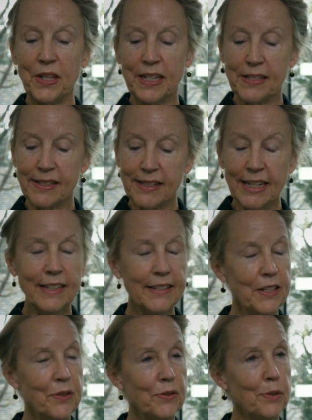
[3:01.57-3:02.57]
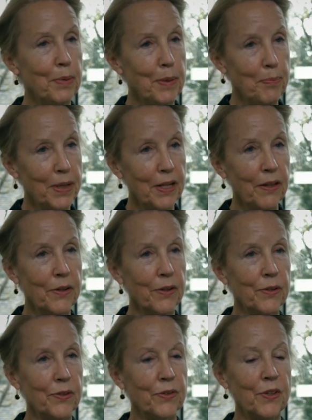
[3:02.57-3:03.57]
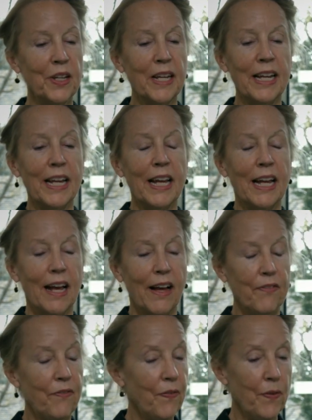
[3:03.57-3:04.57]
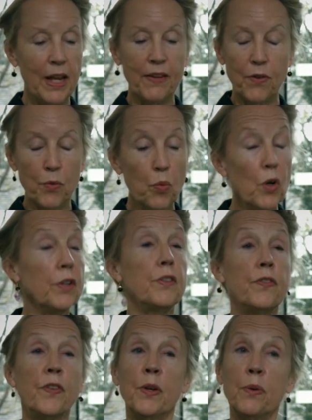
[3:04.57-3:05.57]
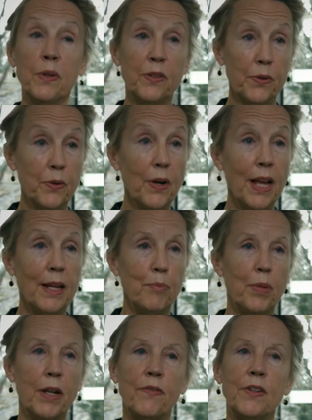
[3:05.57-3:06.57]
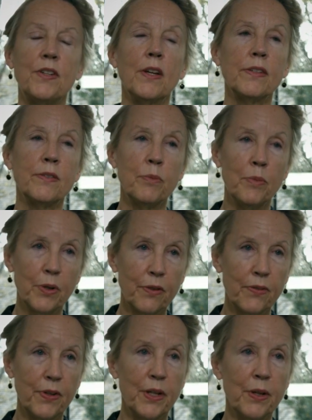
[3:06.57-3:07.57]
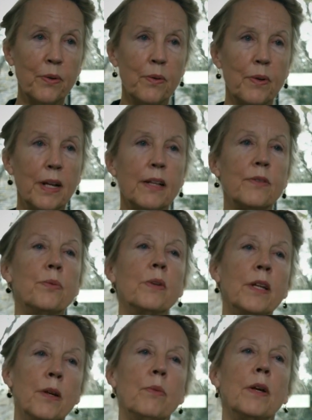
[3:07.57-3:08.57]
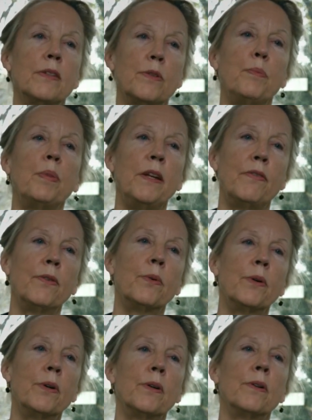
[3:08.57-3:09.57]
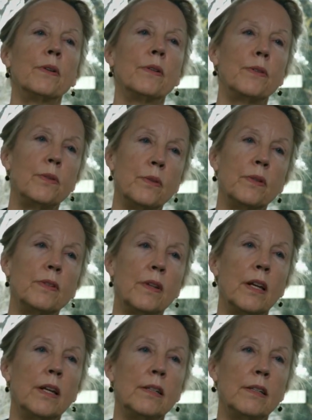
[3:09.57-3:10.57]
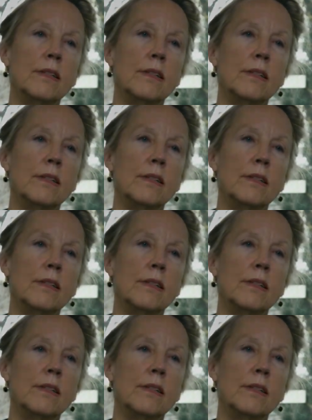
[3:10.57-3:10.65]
these things that used to be pillars, if it works for you, it's great, but if it doesn't work for you, it's really a recipe for suicide.